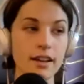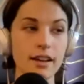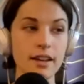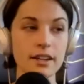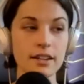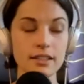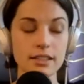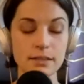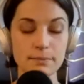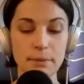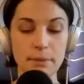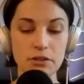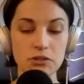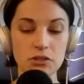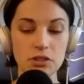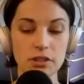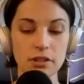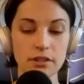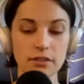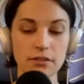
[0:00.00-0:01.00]
and
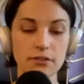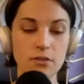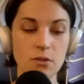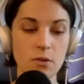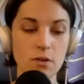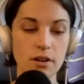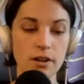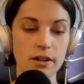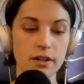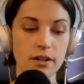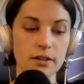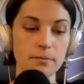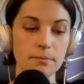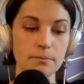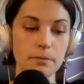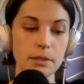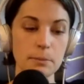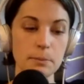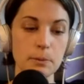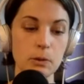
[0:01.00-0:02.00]
especially for
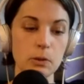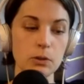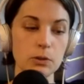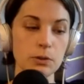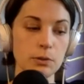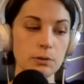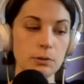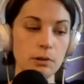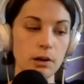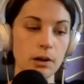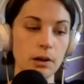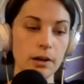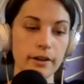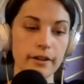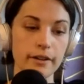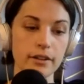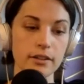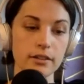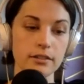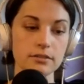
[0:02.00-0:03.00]
people who
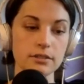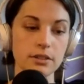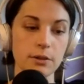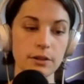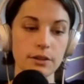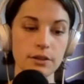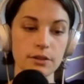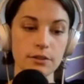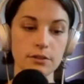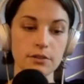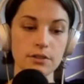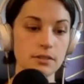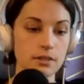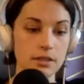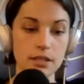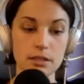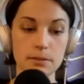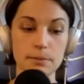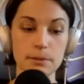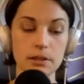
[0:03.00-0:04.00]
are going through
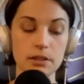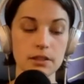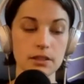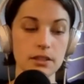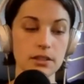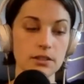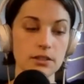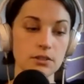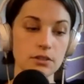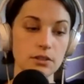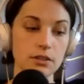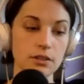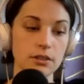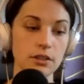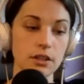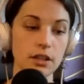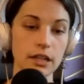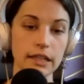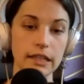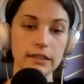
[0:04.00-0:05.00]
disabilities or
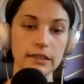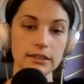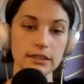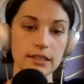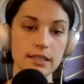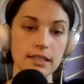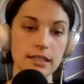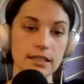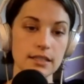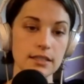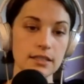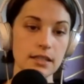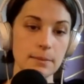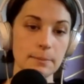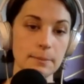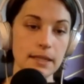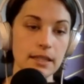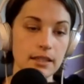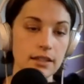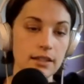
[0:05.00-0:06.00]
chronic illnesses. I
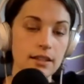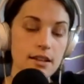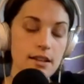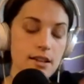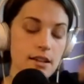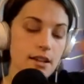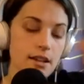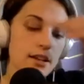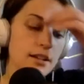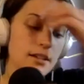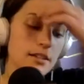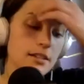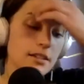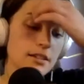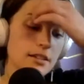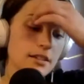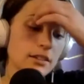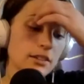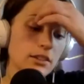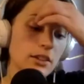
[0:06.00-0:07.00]
mean,
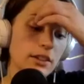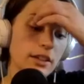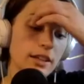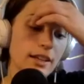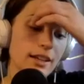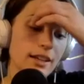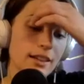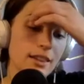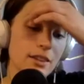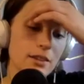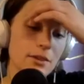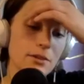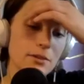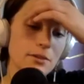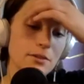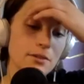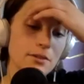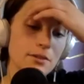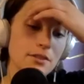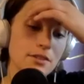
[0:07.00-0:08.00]
looking at
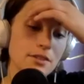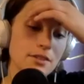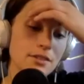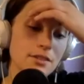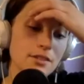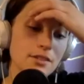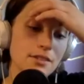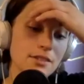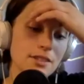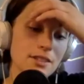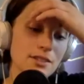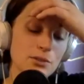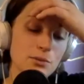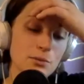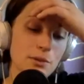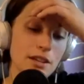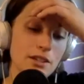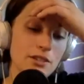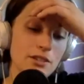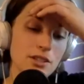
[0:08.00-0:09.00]
those
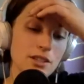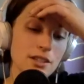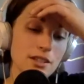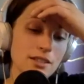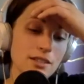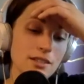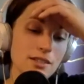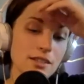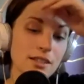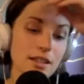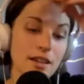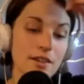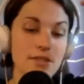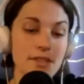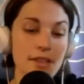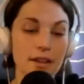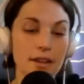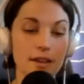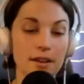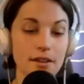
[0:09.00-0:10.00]
situations
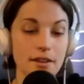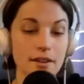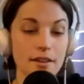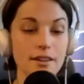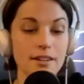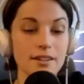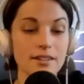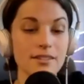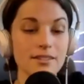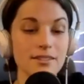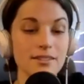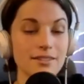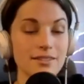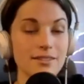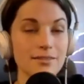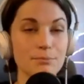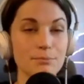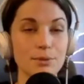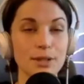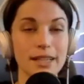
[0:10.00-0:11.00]
and then
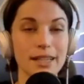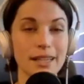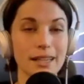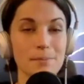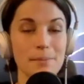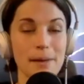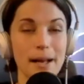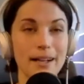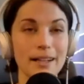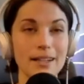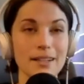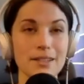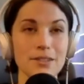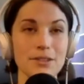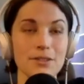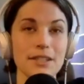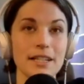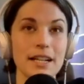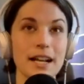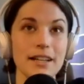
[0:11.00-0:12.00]
bringing it back
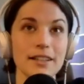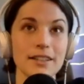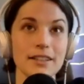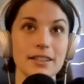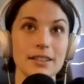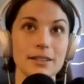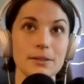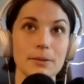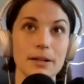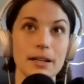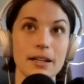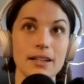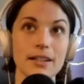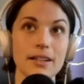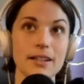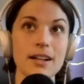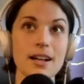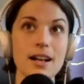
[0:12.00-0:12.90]
into reality, where